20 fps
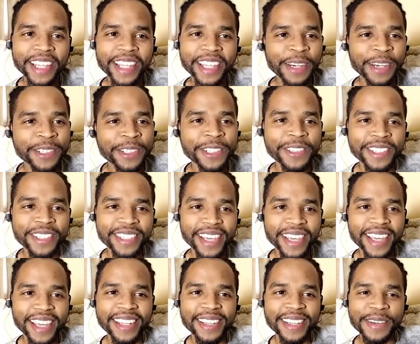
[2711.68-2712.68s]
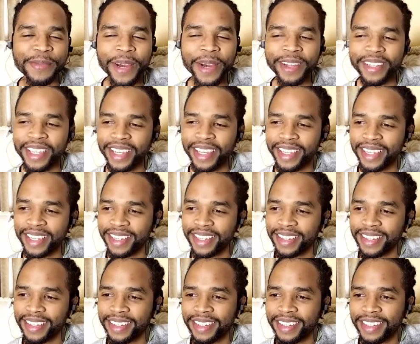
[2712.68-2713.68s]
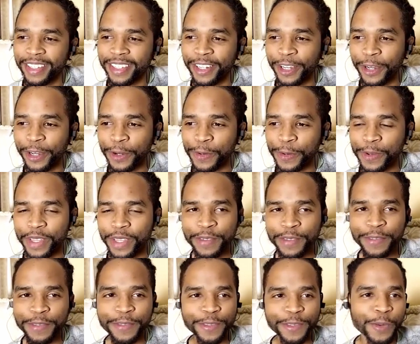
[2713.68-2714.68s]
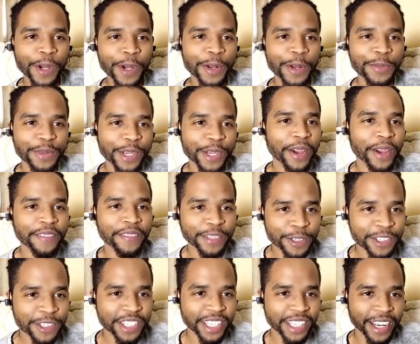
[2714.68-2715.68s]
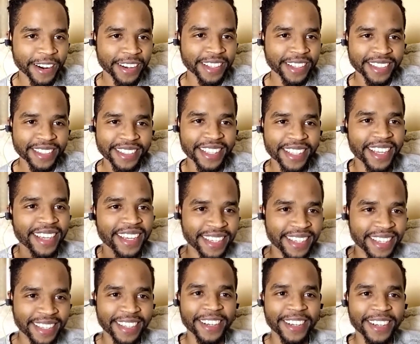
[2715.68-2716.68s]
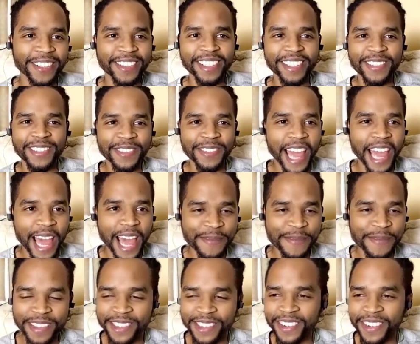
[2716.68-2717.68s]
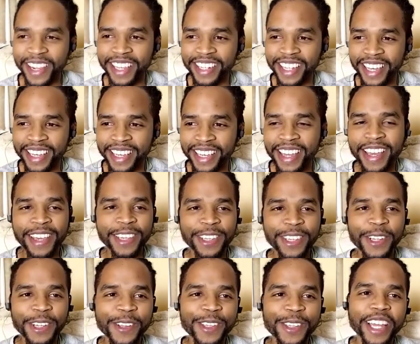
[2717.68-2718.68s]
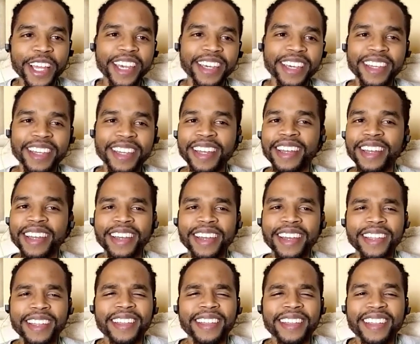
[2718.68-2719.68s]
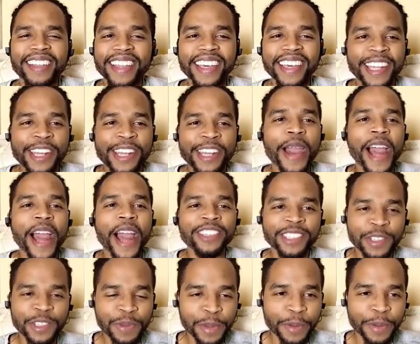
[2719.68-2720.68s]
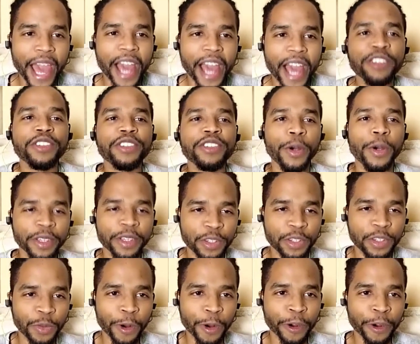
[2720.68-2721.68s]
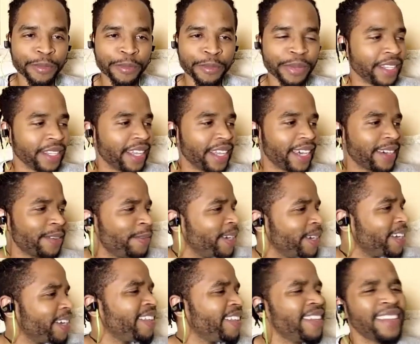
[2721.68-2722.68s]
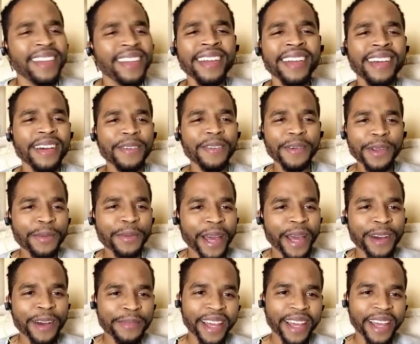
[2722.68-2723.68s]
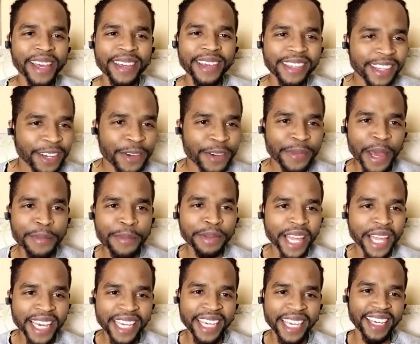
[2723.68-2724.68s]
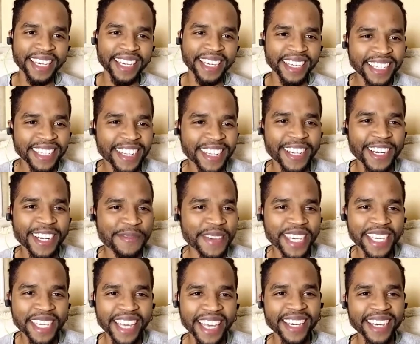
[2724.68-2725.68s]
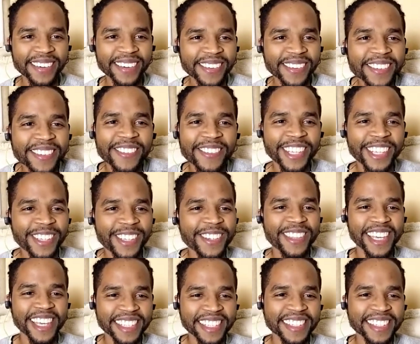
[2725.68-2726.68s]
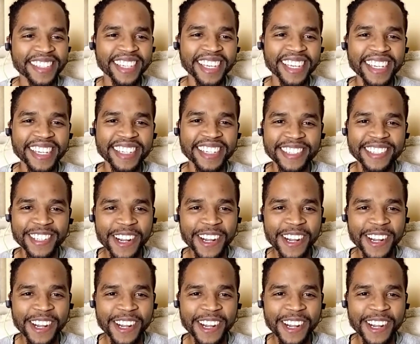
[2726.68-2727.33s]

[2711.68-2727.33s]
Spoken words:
I like what you said about, like, you know, if you want to be a revolutionary, like, you know, this is what happens, right? Like, you like, can you imagine these people actually going to war and being like, well, what about my, you know, my blankie? You know what I mean? Like, what do you think this is?